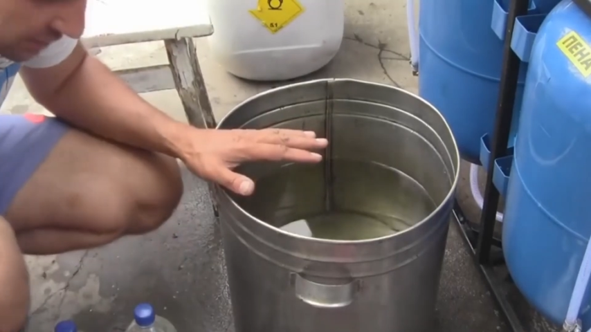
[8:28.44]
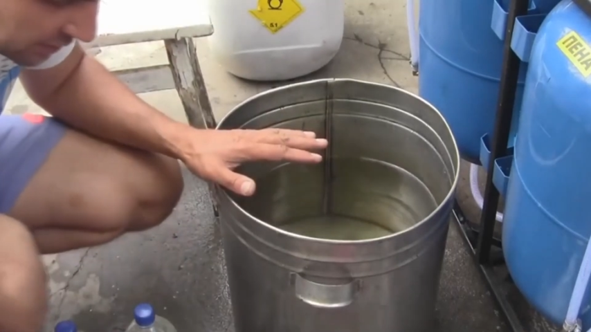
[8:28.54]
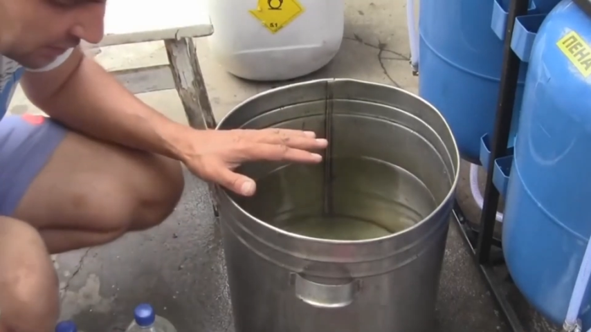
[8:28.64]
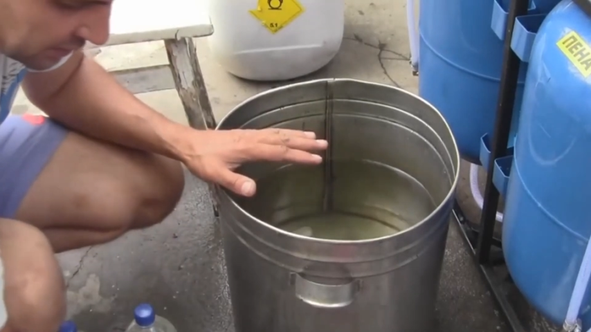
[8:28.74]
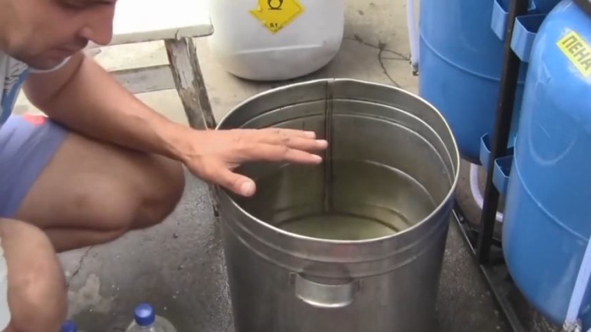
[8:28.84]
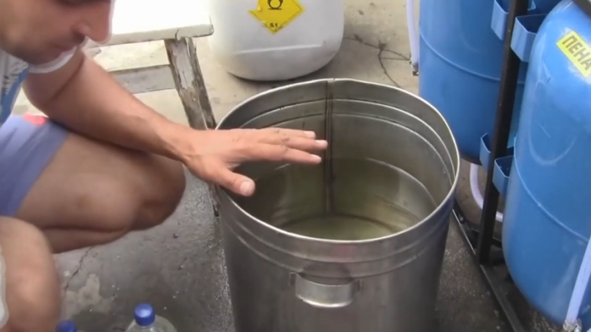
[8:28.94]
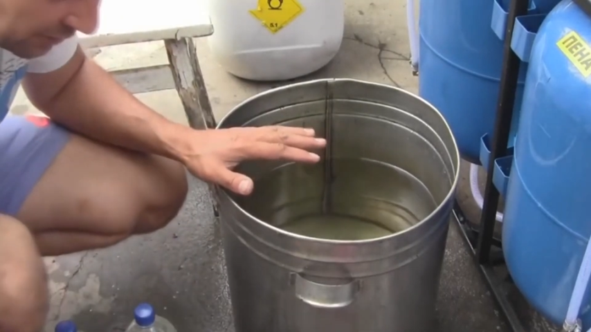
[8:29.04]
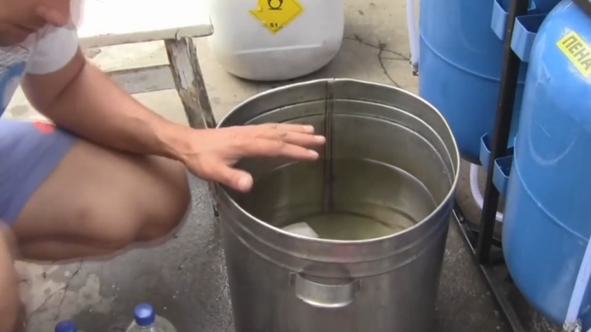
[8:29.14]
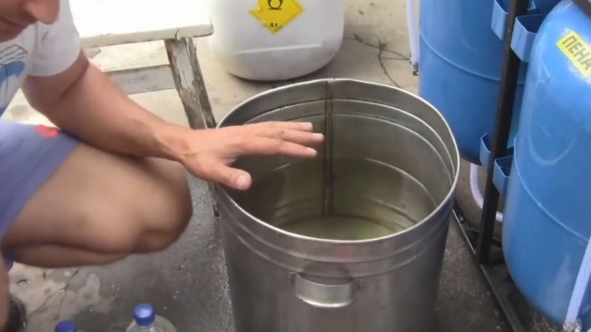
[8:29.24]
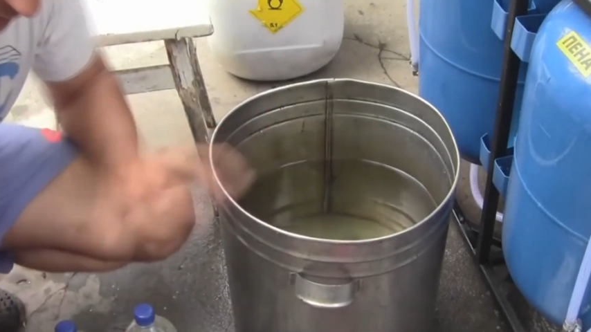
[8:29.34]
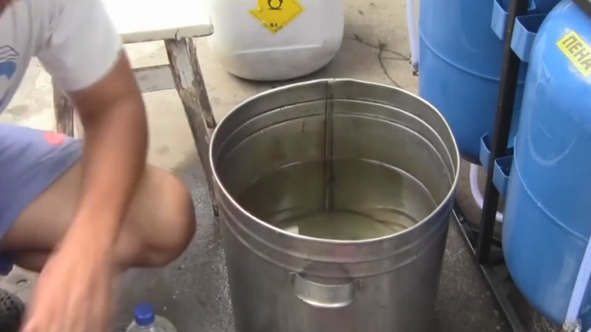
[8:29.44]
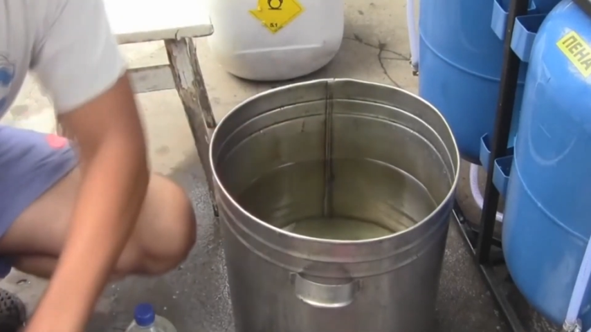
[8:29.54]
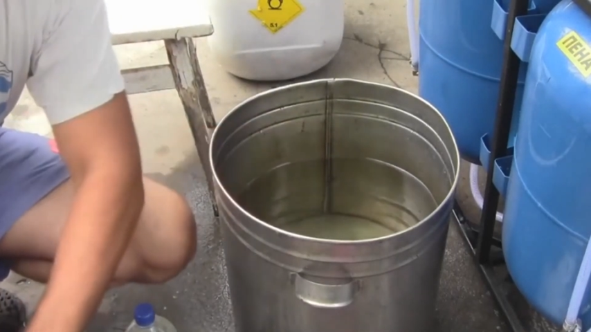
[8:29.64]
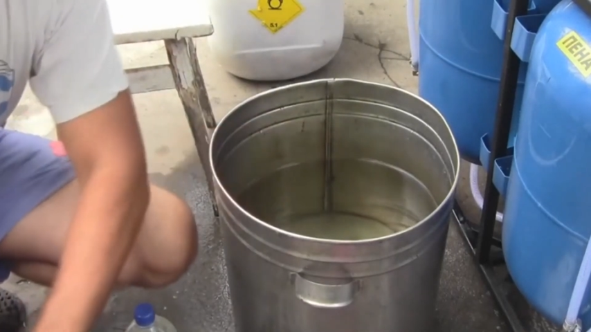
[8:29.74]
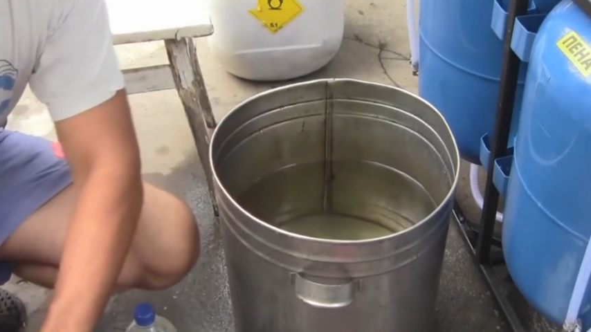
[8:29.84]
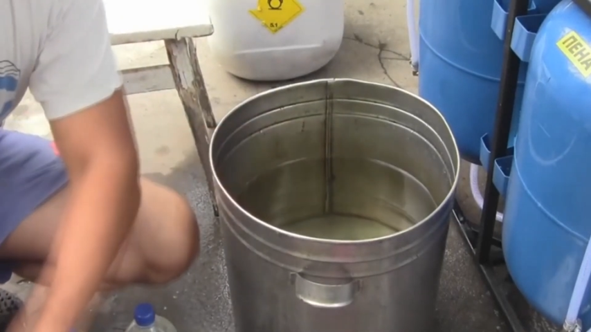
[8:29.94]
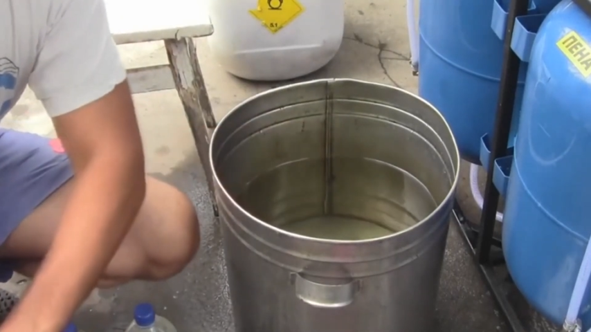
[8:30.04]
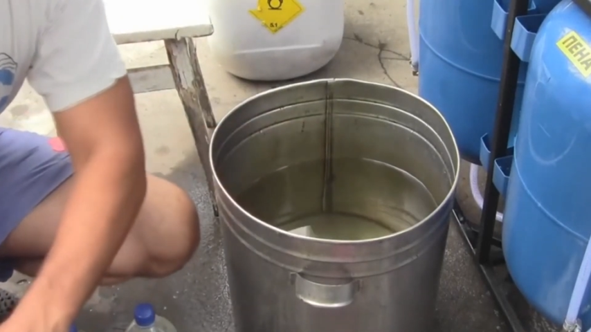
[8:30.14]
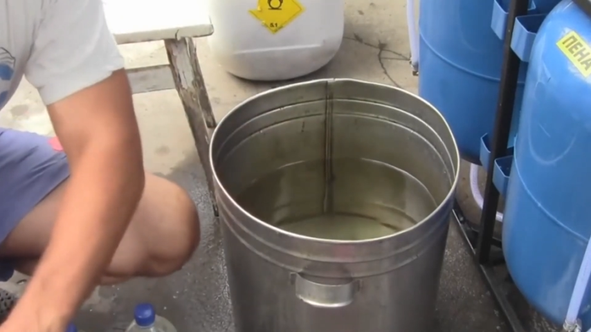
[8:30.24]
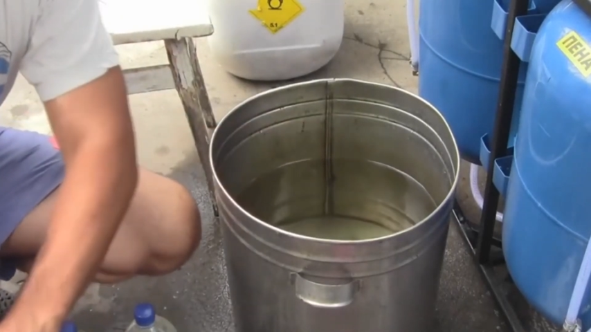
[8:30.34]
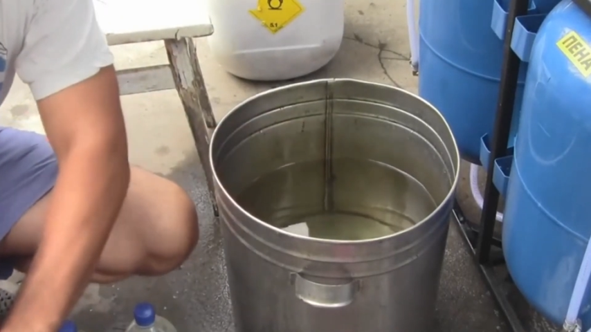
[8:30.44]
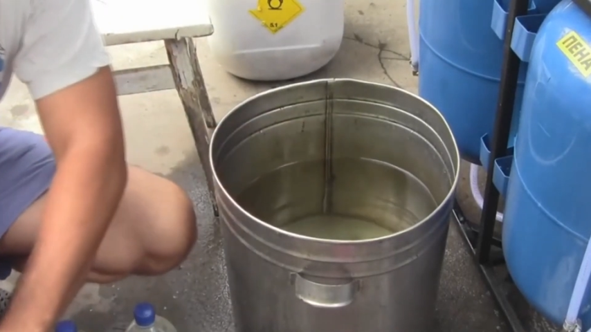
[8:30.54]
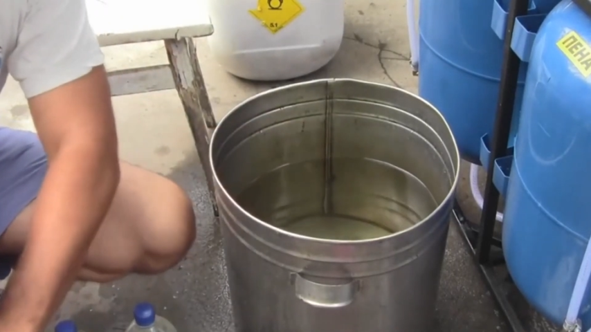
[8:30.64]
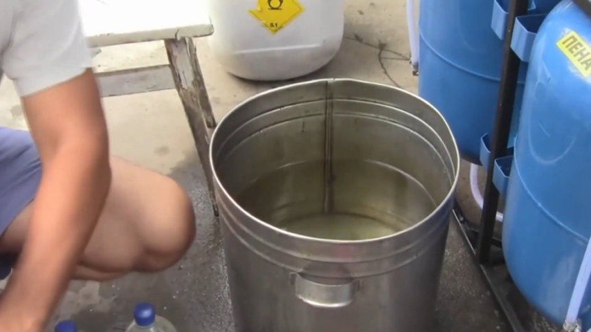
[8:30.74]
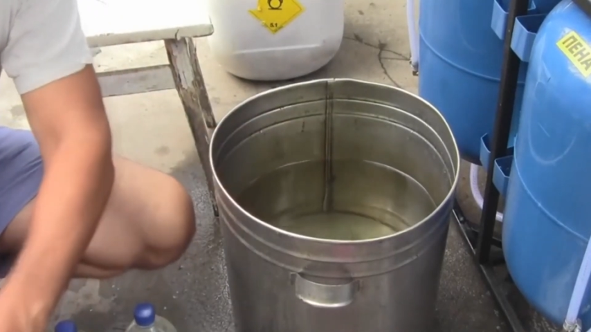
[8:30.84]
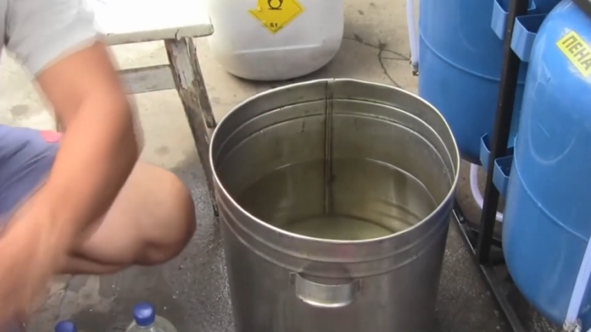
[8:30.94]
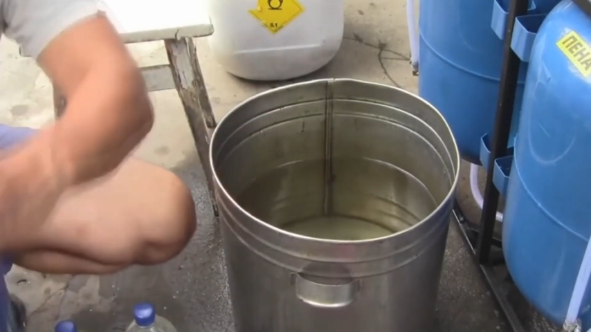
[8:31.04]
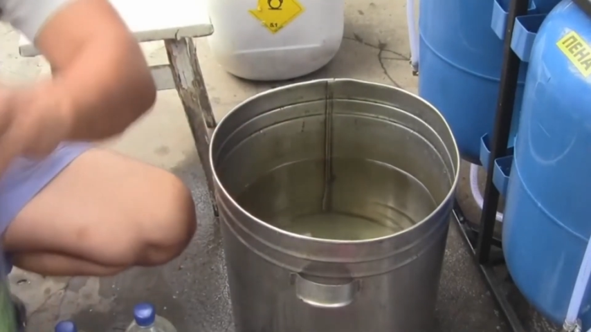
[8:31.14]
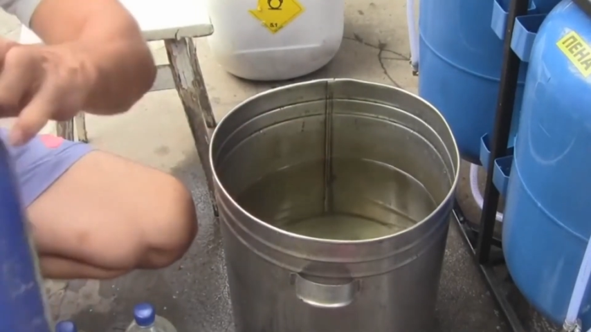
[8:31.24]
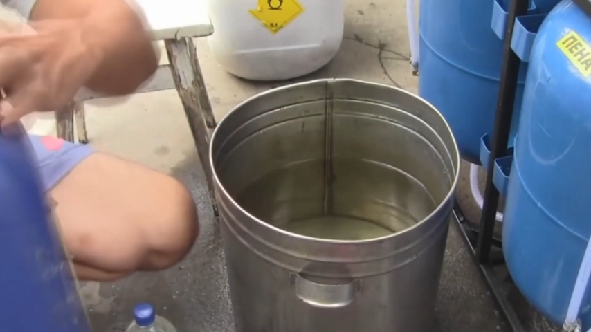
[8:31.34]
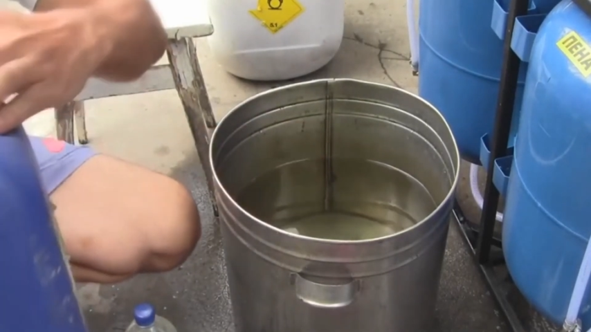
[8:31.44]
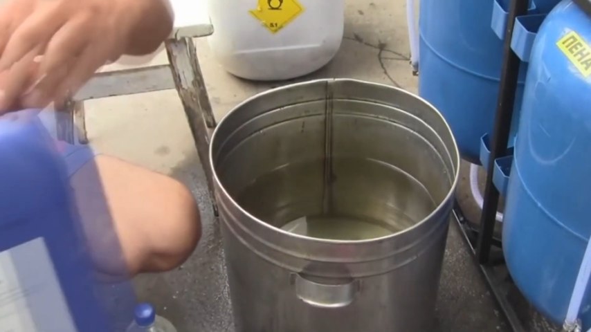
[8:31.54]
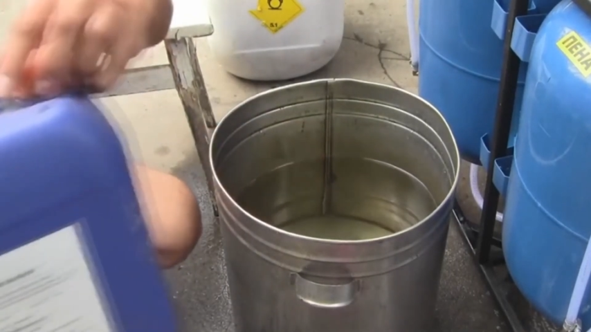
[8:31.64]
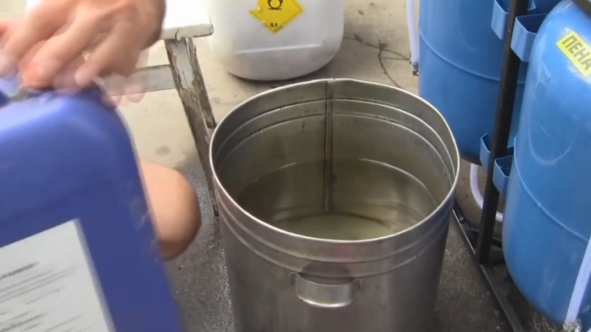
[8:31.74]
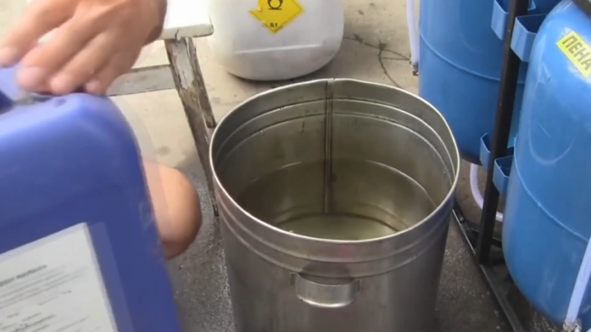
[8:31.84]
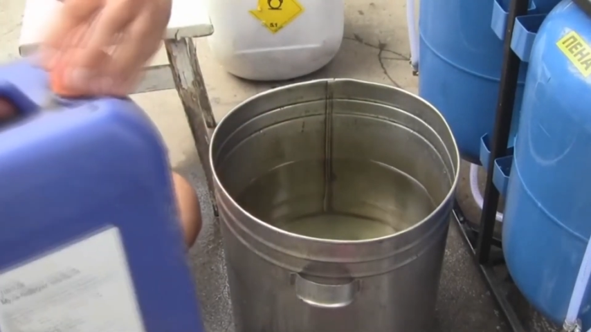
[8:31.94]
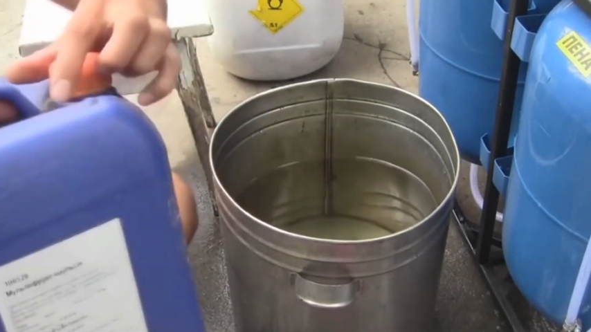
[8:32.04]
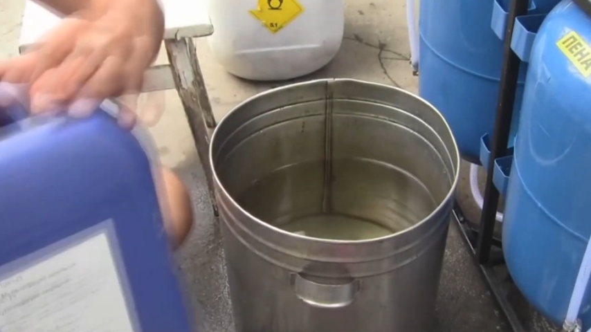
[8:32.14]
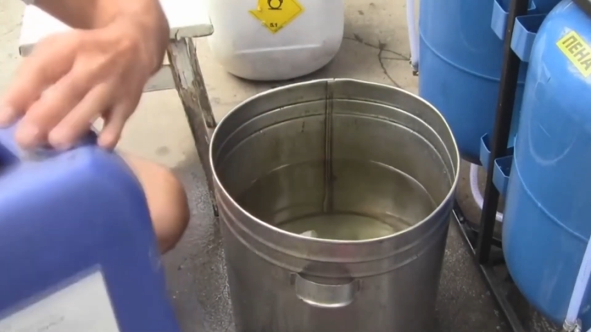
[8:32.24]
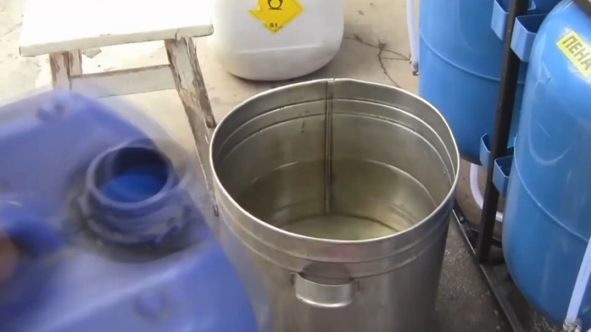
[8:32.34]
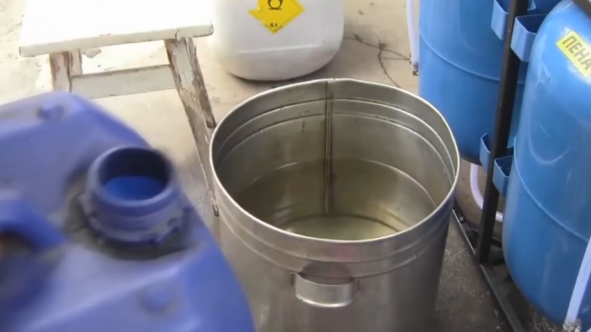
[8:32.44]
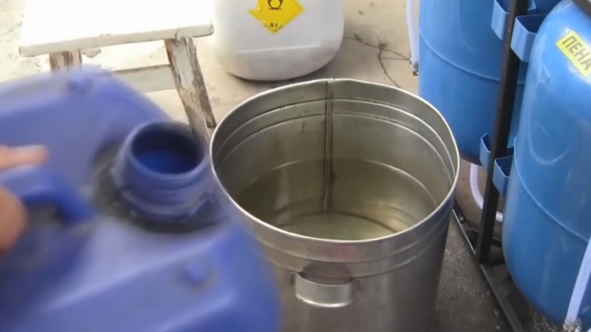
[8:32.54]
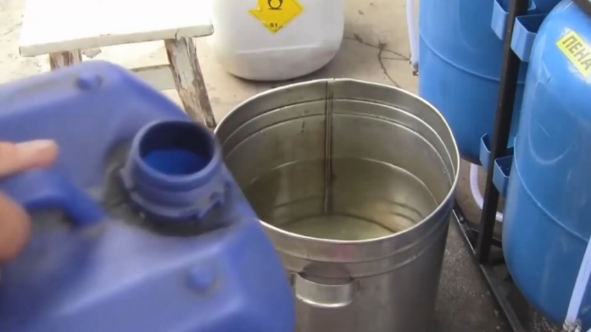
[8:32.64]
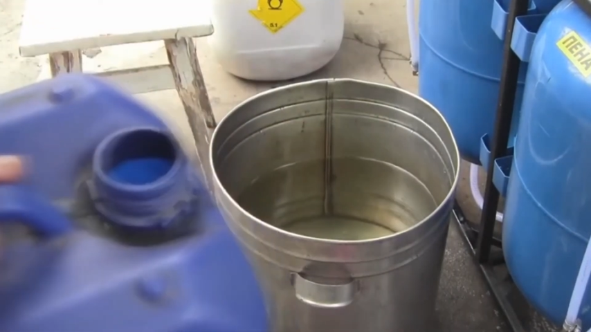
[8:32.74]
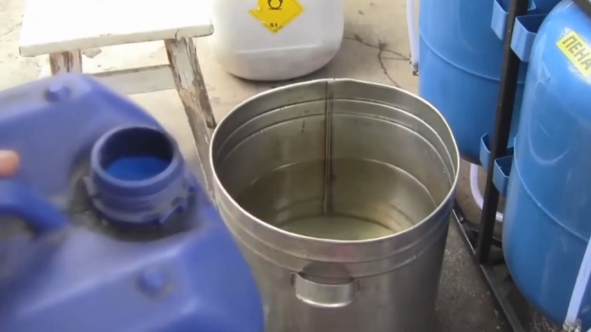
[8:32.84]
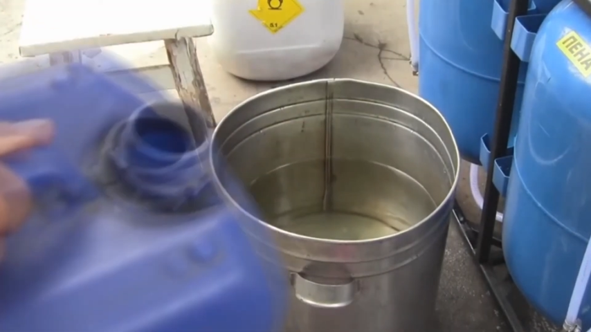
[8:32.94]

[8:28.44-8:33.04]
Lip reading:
(no speaker visible)